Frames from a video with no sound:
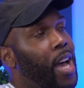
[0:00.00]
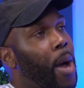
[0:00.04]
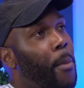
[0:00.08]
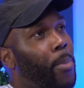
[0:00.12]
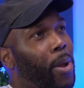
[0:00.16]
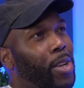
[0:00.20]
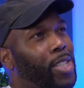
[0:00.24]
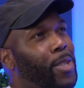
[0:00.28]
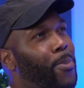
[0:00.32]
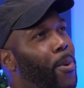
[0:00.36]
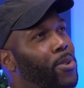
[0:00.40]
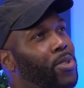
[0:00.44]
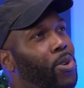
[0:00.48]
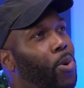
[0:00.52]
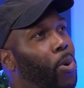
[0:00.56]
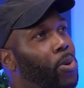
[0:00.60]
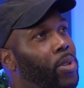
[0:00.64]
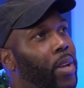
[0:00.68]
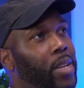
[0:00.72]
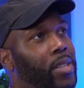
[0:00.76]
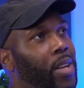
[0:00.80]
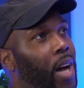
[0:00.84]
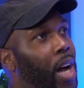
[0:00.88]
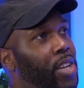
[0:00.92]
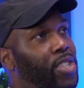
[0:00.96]
But I suppose it
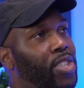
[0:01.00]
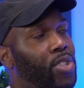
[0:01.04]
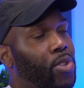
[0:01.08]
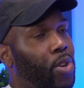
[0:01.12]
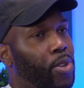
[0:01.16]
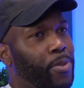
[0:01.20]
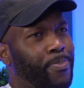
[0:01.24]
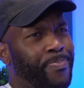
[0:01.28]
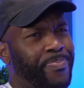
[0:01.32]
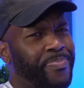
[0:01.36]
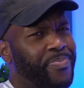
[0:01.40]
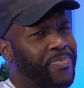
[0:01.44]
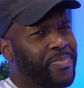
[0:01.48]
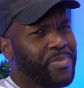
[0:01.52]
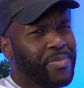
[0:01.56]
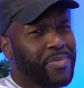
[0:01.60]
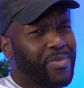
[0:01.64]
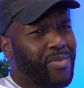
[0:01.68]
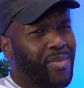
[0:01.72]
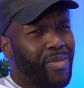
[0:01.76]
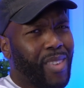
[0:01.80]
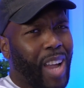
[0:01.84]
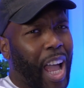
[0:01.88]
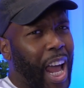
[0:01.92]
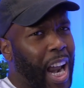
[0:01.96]
also touches on
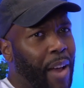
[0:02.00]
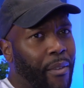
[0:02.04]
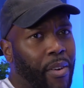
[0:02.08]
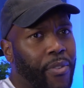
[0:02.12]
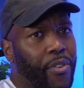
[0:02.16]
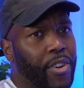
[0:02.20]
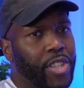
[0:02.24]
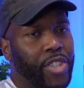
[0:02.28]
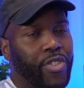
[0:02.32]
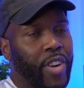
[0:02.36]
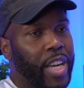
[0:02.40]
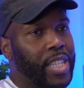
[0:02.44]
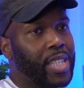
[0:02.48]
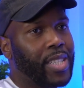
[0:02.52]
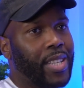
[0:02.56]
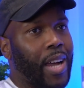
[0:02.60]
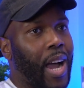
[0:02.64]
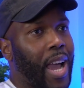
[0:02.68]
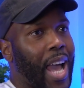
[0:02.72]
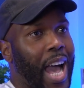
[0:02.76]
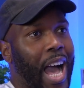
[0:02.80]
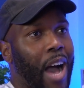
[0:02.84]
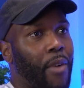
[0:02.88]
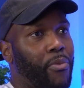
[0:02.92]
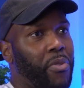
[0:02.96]
another frustration that
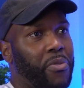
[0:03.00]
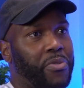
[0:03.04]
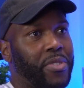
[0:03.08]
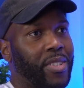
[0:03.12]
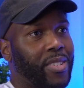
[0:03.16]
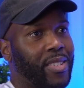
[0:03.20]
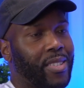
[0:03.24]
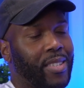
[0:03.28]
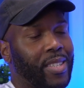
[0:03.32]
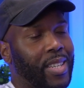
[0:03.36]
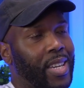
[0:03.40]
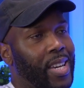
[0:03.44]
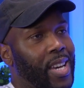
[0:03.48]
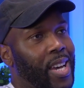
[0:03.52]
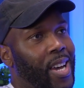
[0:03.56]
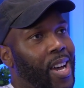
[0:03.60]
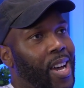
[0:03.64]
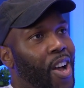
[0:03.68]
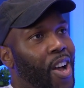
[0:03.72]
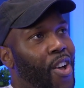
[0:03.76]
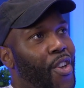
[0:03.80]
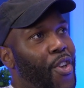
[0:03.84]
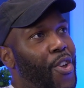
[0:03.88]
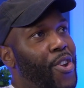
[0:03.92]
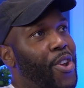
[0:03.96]
I have of just,
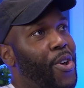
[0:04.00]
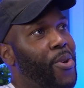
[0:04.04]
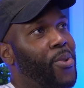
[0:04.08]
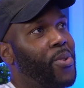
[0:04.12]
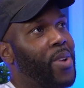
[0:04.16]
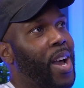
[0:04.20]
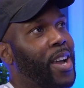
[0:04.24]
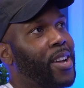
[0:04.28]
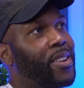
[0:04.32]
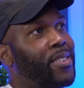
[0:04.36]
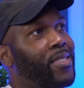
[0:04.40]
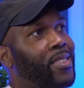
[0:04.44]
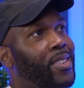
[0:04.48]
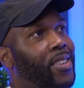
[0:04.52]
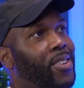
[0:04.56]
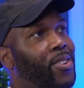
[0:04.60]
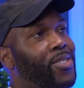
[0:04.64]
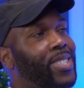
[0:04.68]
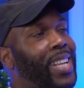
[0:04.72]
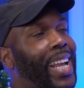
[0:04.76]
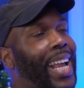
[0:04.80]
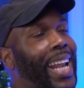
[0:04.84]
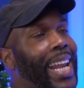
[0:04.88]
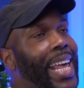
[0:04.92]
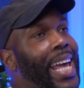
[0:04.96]

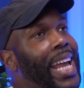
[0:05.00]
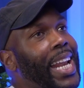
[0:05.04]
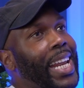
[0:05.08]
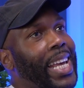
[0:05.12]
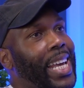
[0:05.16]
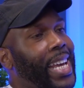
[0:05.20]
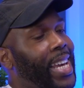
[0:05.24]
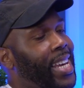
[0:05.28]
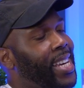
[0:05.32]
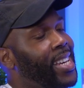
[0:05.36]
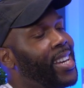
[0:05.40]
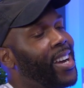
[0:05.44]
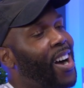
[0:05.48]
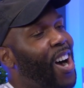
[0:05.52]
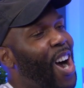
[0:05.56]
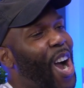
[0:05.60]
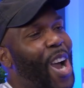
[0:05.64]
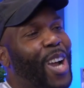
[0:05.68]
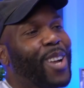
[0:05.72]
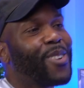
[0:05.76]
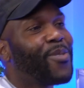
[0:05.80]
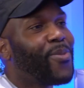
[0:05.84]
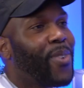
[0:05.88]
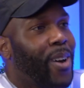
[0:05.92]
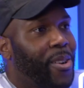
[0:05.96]
because clearly
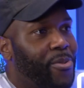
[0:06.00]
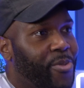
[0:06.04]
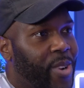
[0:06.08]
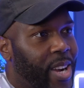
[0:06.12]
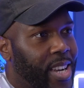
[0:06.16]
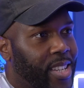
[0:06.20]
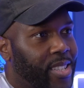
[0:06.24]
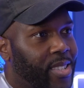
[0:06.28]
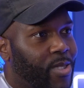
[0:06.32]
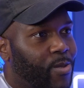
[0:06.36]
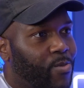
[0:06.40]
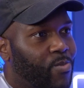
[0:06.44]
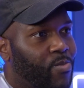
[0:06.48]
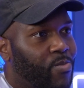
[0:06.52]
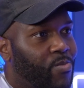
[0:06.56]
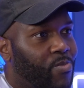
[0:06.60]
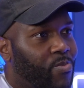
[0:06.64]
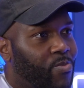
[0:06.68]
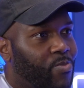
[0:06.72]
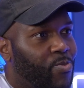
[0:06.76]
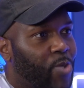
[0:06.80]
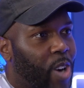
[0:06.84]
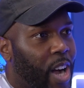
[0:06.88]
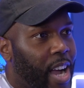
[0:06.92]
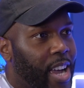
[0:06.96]
I can fundraise,
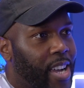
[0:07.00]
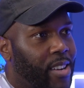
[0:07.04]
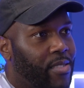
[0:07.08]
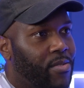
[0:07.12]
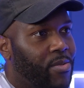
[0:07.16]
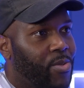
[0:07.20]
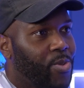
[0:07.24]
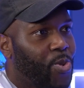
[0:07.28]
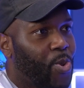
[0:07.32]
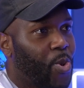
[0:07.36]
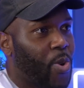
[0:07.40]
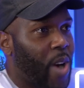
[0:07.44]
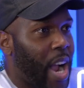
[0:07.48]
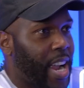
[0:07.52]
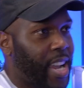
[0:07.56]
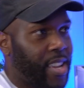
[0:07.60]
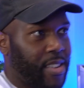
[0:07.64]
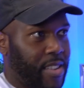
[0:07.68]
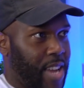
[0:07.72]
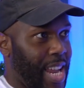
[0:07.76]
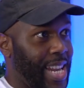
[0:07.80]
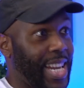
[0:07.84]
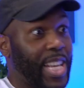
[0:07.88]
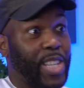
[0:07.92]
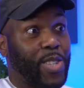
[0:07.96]
right? Or I
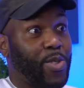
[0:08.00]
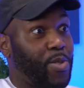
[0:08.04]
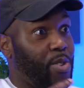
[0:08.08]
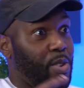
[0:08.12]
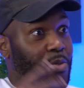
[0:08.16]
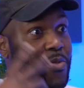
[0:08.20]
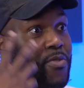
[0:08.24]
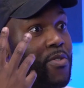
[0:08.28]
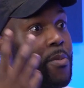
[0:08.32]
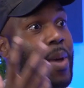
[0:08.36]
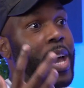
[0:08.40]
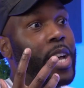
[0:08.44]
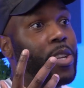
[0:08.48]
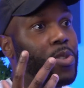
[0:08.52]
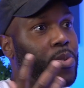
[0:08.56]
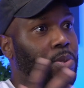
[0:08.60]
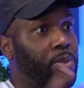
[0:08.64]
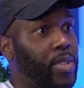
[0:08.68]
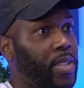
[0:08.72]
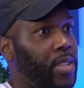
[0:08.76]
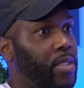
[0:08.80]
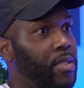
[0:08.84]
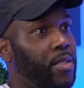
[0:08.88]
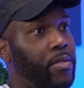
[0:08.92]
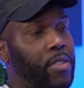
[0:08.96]
can at least, from
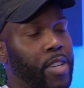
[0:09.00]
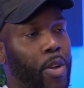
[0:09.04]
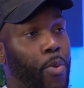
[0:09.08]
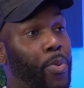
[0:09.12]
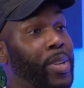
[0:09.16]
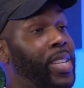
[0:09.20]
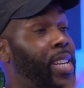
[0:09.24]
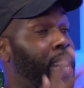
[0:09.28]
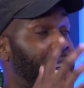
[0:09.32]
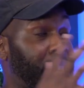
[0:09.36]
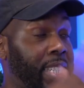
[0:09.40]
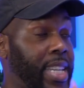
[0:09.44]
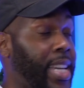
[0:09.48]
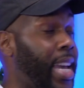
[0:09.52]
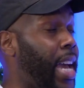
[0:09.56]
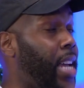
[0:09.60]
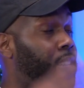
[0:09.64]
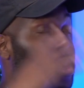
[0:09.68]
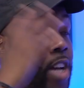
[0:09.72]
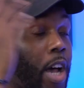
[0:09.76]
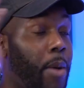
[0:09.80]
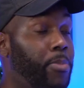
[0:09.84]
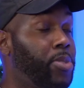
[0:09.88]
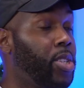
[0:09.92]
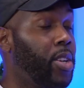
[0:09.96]
angels. And, we did actually get a
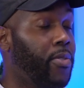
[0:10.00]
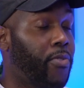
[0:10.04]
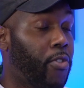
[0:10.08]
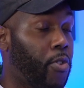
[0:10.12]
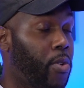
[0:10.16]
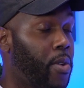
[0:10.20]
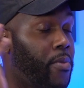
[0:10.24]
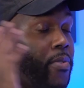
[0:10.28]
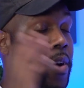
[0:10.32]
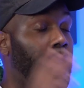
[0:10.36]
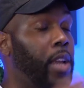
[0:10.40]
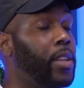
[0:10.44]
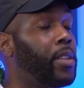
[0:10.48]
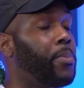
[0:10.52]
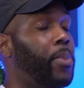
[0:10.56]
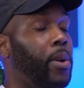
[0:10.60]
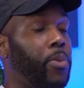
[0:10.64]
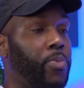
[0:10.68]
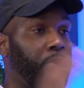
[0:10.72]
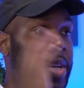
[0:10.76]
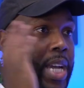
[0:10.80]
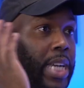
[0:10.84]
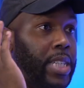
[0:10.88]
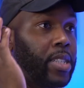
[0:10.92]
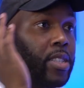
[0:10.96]
term sheet for a fund,
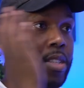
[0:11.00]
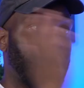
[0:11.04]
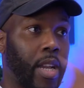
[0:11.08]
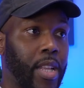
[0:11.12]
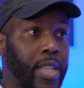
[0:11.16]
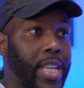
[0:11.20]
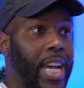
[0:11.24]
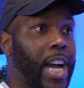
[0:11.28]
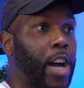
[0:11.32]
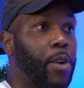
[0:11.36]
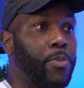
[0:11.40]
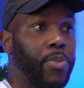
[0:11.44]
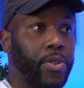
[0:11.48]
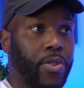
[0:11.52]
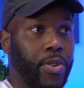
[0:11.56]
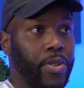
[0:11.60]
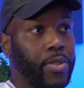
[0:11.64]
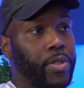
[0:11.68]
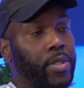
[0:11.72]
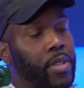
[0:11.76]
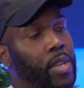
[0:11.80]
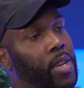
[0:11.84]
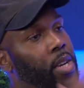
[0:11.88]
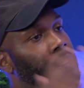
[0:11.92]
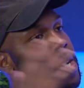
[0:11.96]
but we actually turned it down
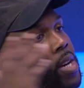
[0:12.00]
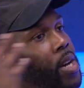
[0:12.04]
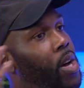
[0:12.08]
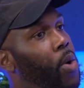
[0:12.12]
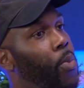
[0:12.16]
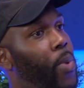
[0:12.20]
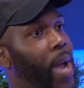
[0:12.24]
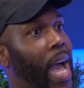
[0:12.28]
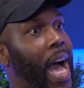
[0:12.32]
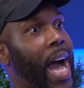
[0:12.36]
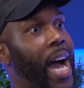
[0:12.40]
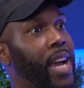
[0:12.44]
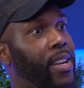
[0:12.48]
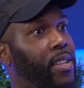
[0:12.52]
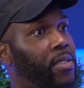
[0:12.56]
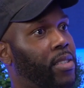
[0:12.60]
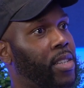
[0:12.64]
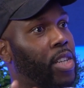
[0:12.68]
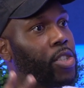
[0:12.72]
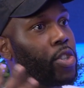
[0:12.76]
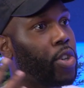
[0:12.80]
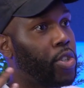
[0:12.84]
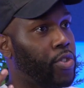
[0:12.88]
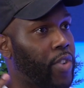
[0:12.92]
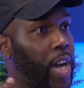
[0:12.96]
because we had
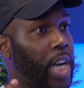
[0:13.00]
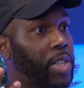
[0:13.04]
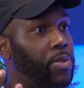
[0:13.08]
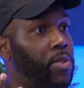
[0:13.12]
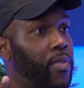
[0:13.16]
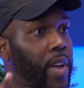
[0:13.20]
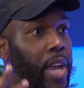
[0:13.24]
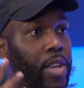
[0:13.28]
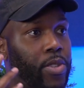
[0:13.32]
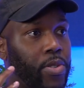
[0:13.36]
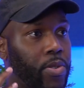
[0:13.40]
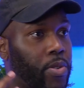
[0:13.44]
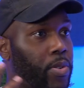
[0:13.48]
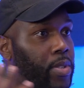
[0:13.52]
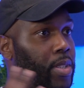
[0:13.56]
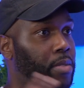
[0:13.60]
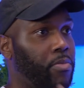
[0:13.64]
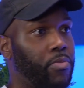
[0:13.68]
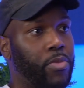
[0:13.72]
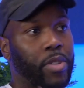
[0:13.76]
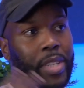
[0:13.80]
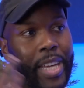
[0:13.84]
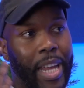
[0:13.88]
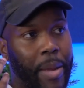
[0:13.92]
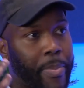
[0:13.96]
such good traction of angels
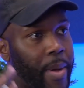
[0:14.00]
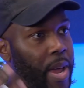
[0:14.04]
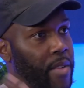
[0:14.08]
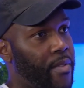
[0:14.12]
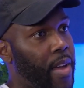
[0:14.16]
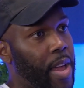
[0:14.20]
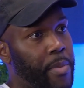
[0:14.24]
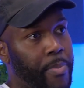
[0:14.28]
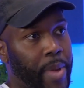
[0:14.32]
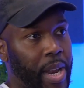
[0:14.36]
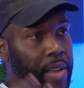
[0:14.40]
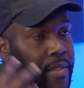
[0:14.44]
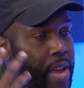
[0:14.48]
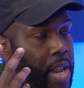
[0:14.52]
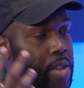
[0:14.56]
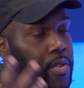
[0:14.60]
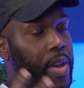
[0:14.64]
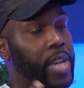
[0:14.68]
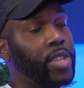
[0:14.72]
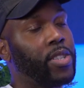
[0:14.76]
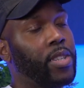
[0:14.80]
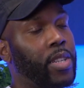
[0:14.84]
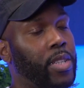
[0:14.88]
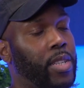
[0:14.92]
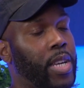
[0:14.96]
and we get better
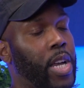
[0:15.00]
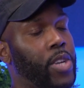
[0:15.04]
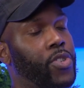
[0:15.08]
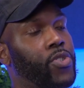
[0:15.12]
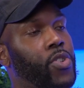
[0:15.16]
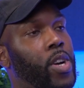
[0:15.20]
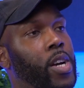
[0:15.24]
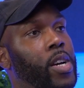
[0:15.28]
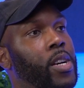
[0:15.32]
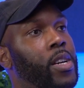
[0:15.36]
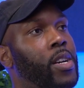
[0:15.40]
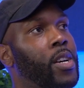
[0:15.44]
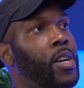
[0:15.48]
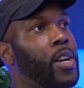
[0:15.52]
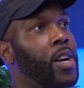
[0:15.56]
valuation, etc.